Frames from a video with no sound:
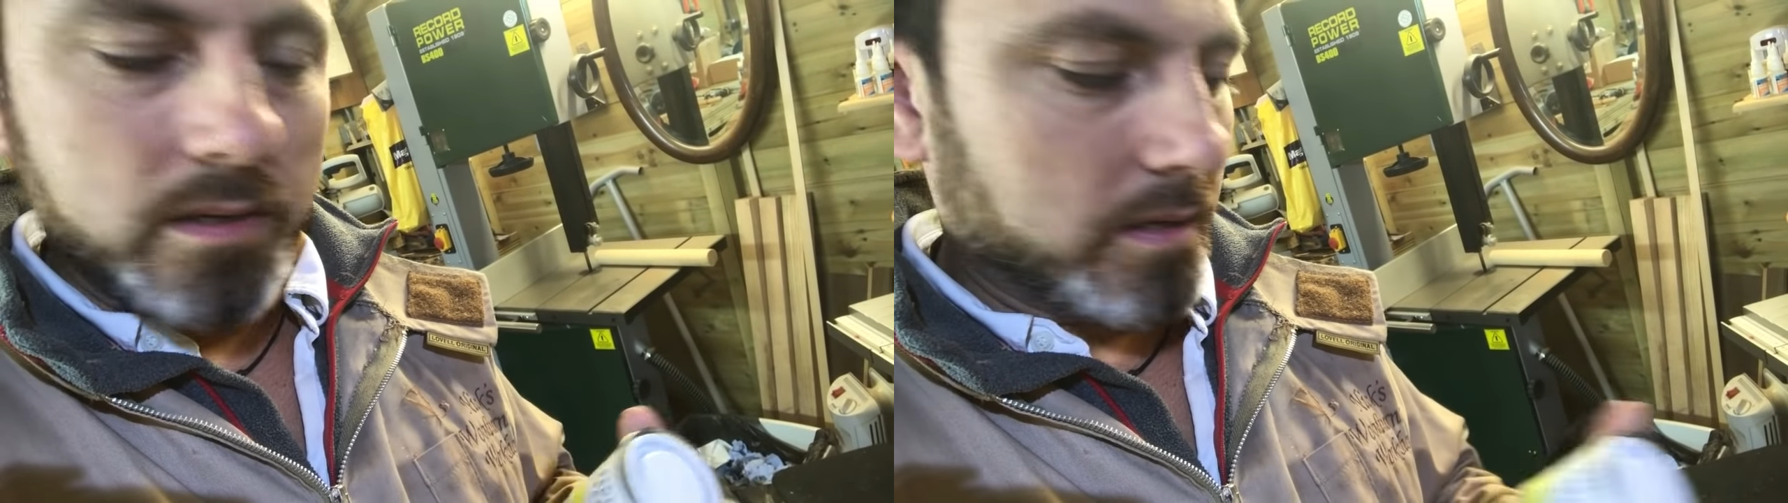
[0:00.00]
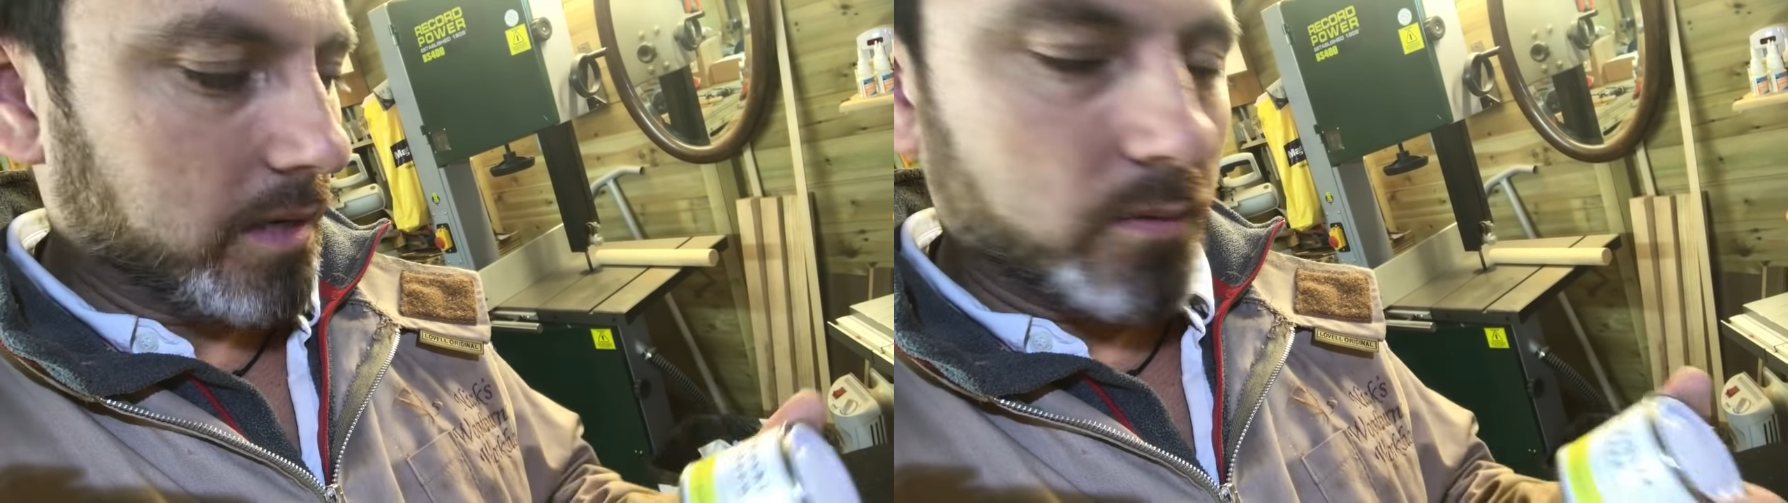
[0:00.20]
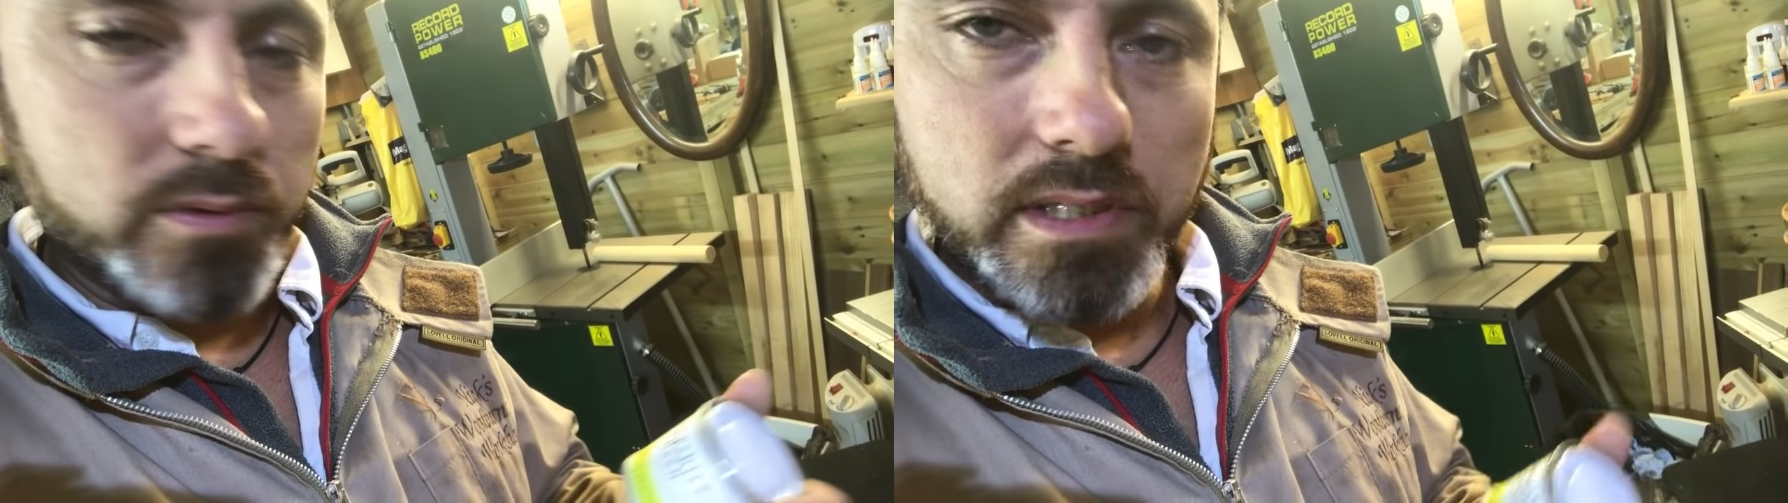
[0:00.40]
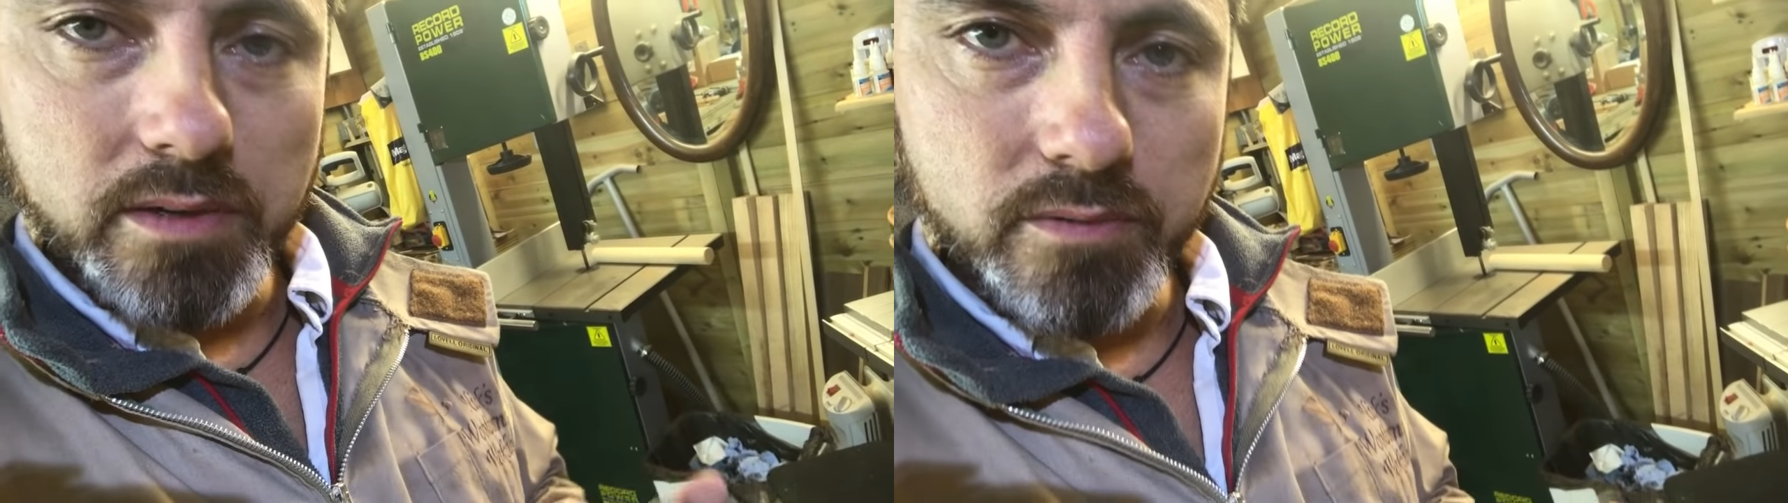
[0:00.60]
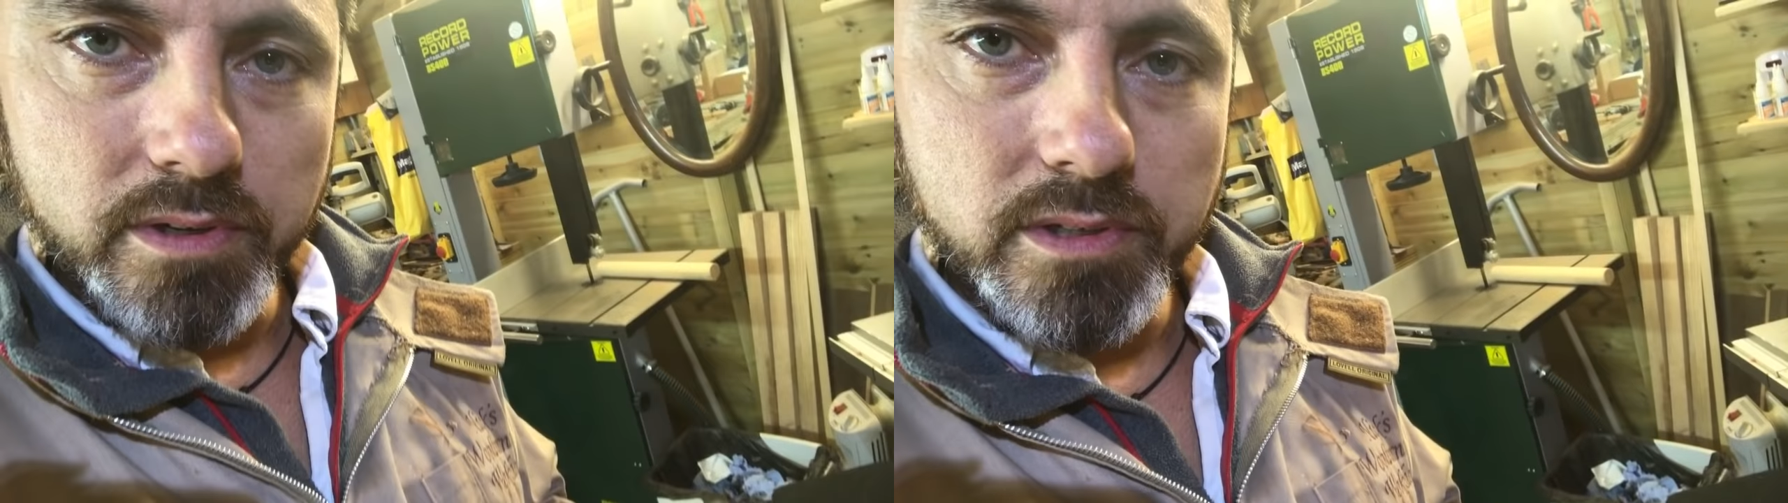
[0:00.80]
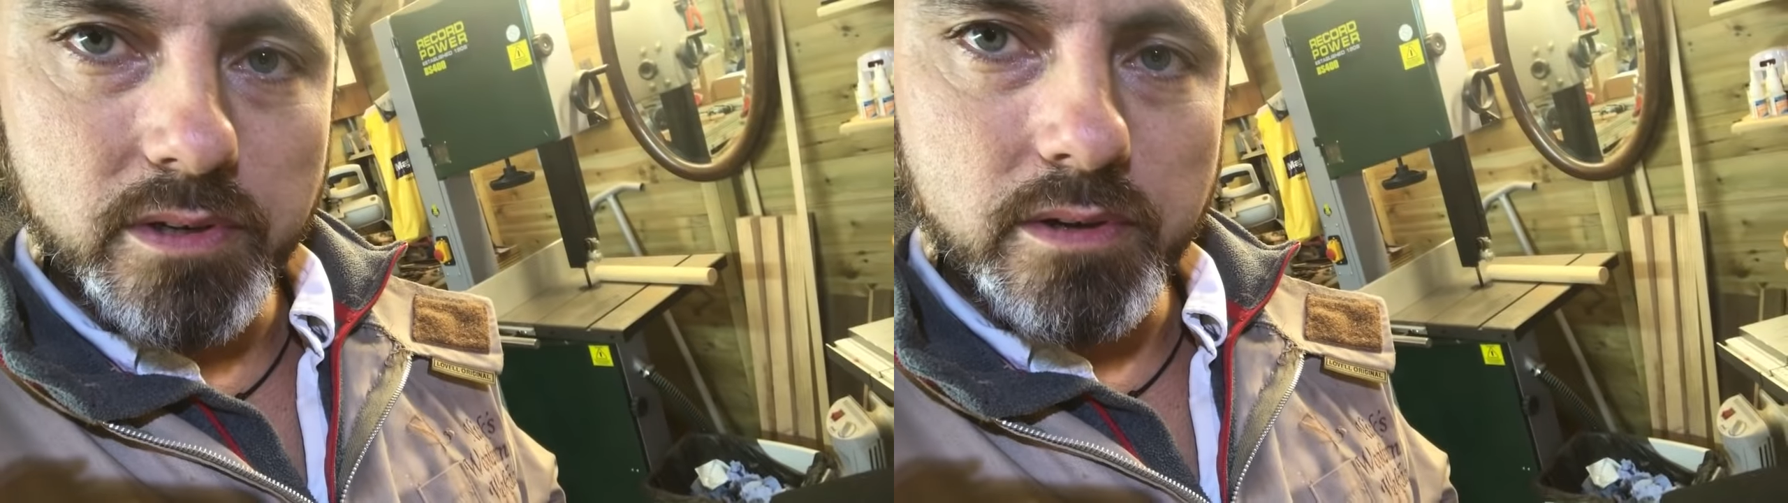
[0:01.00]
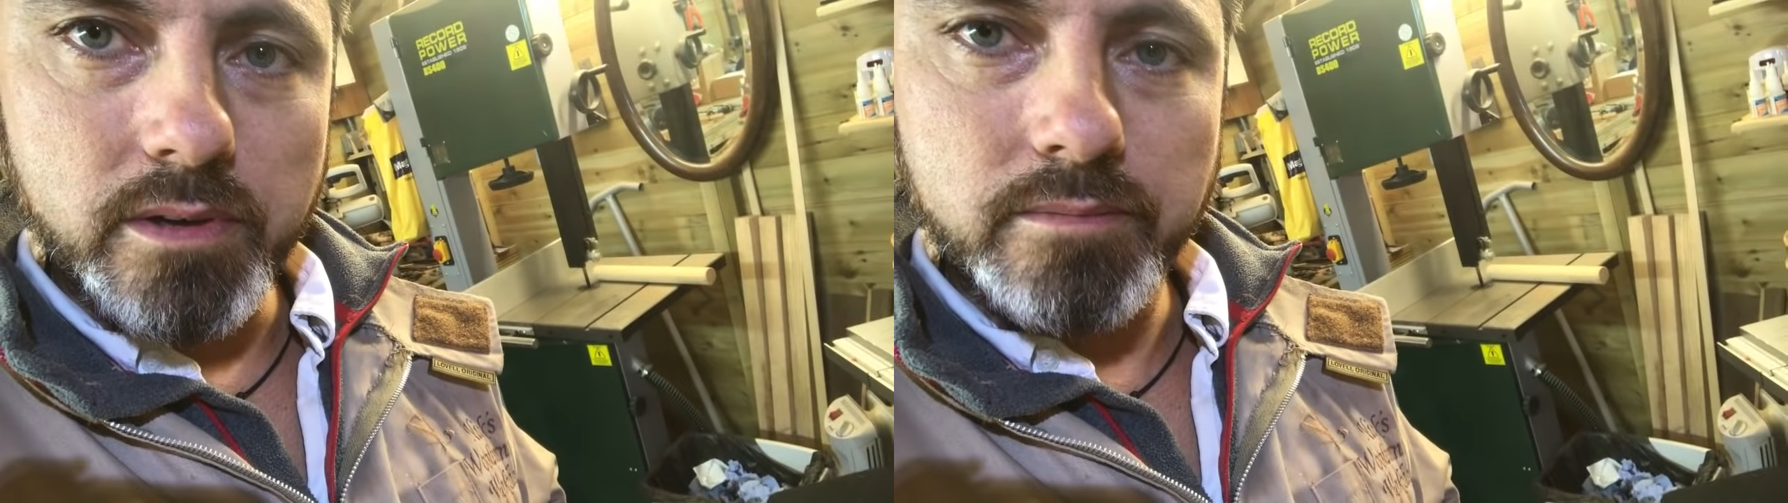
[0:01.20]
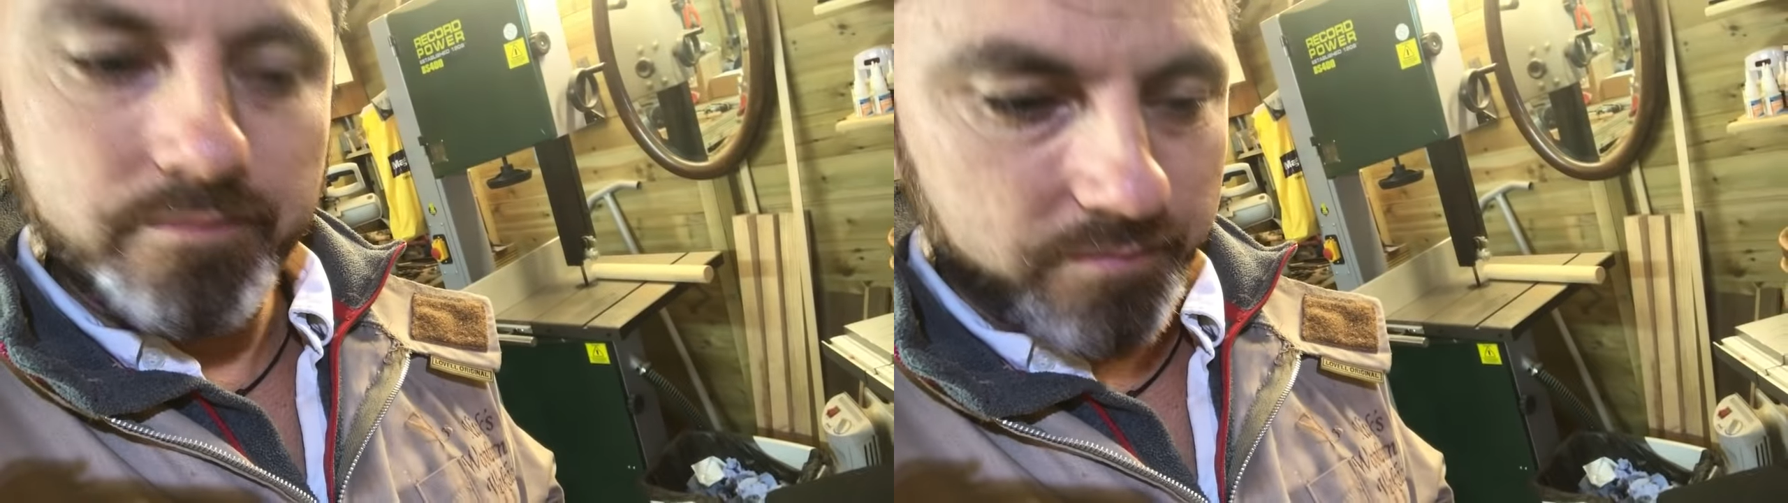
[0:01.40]
uh, will deliver it to
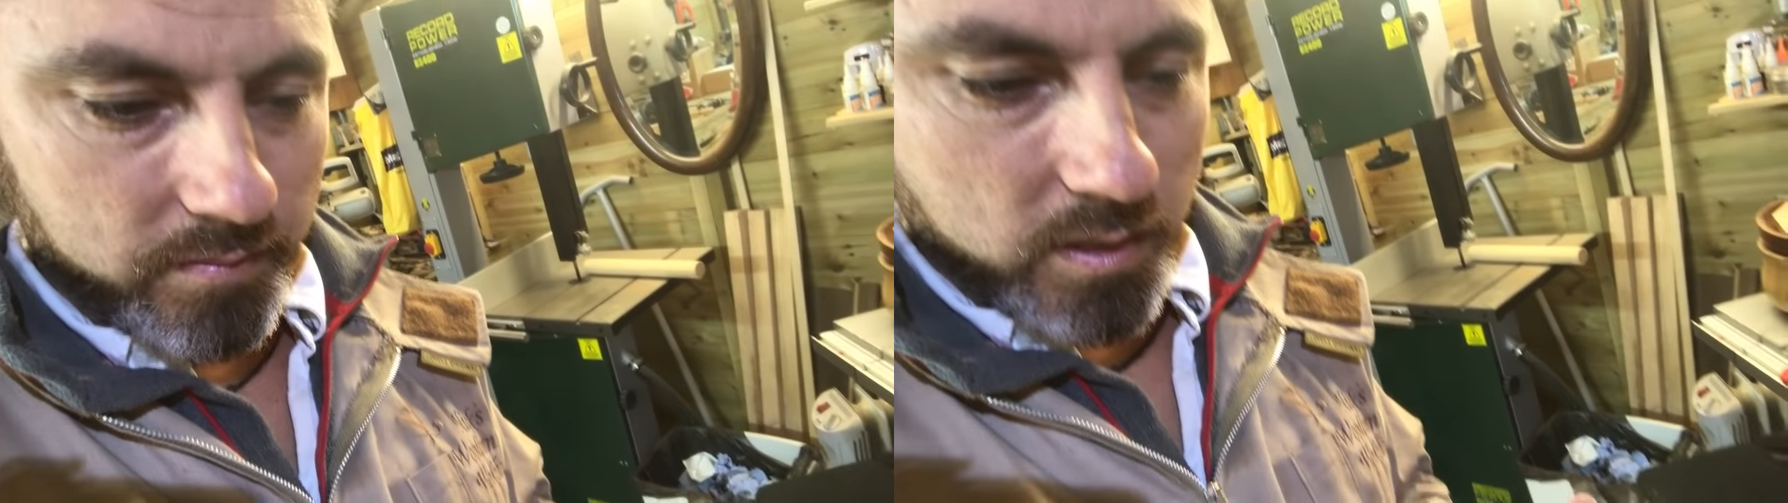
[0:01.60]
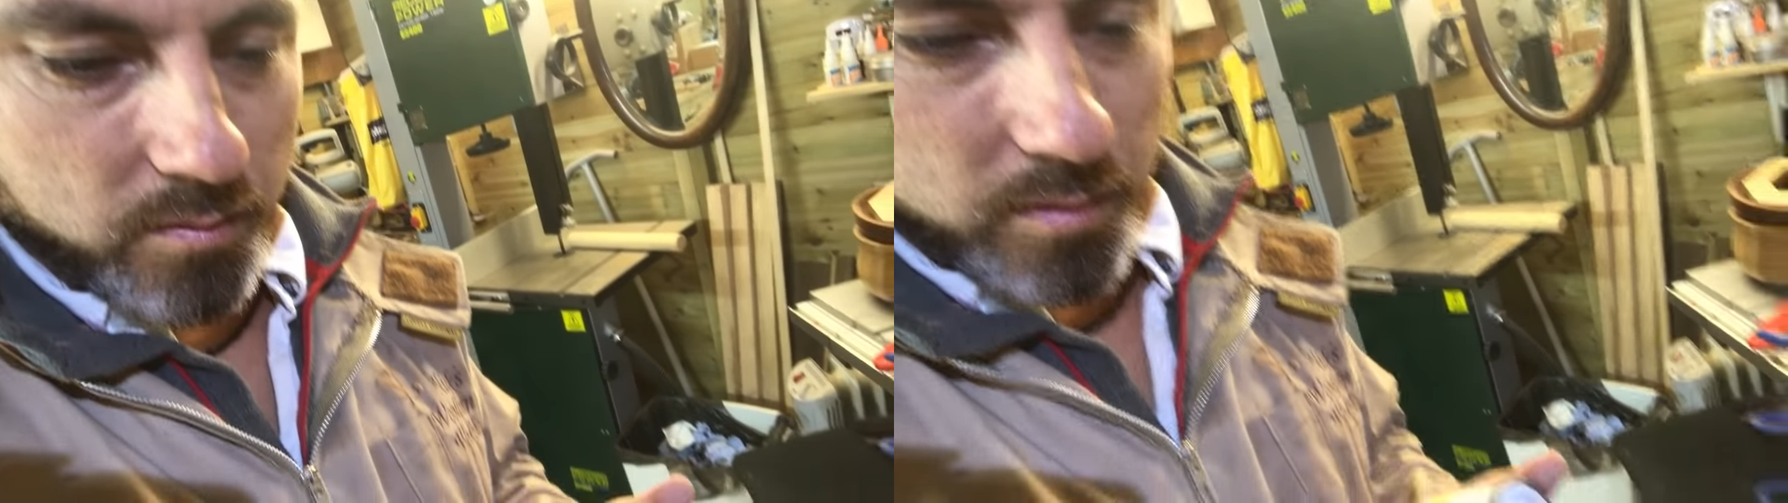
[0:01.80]
you no